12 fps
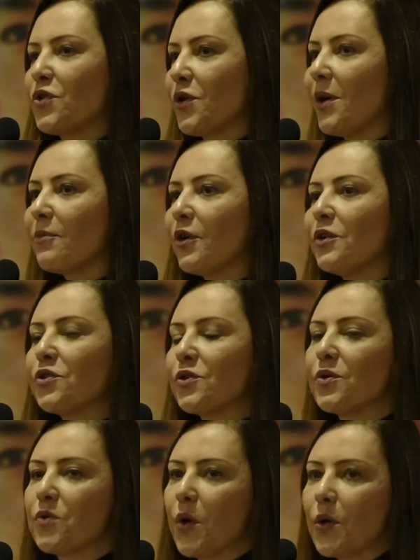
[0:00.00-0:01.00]
So I'm going
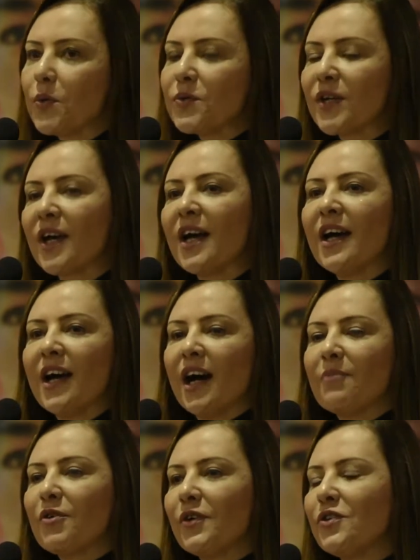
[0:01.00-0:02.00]
to quote,
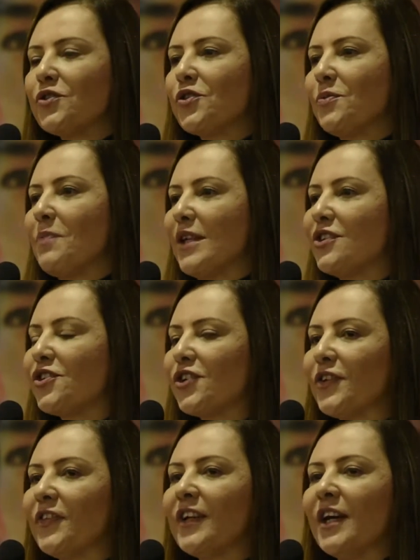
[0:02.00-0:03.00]
I'm going to
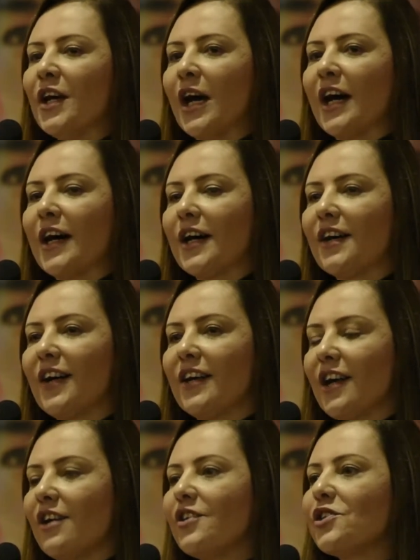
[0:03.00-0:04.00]
mention
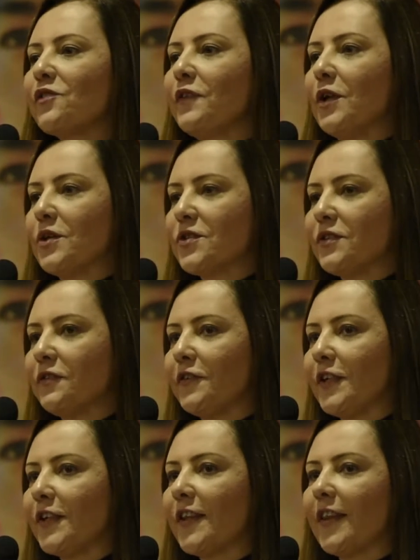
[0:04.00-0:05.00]
an Irish
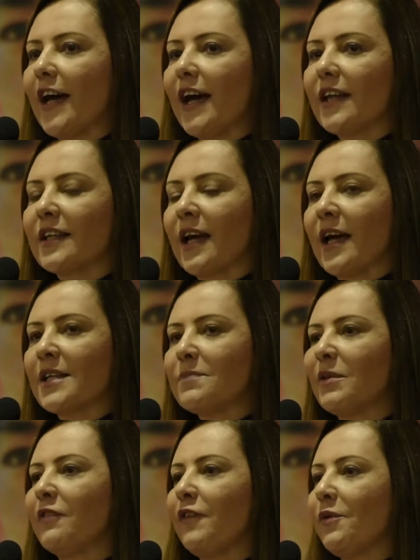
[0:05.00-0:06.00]
philosopher that has
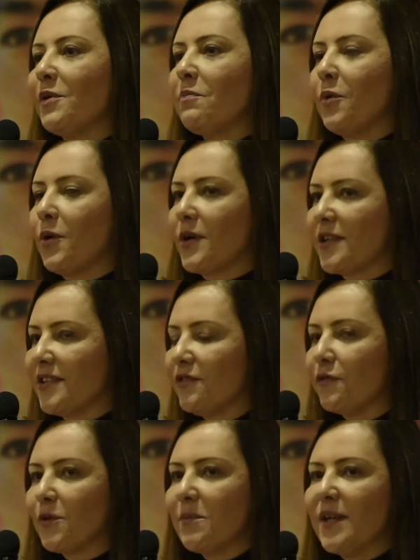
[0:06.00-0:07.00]
been very
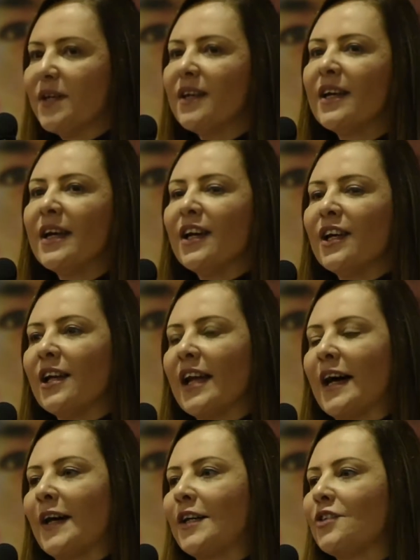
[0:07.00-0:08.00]
important for me,
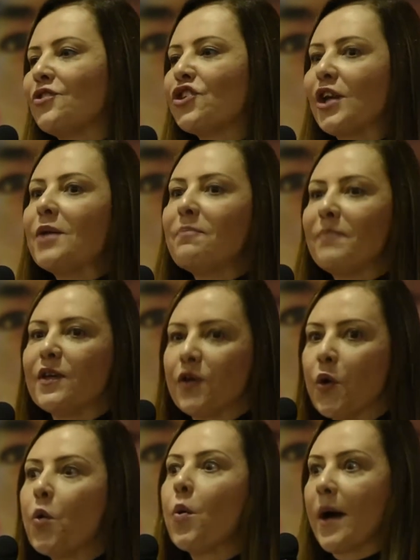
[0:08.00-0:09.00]
shaping
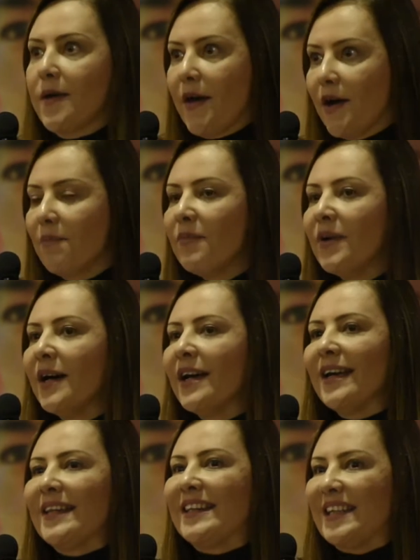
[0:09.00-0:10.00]
who I am
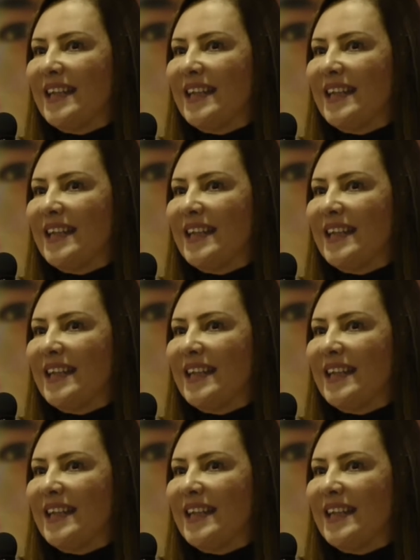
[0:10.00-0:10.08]
in the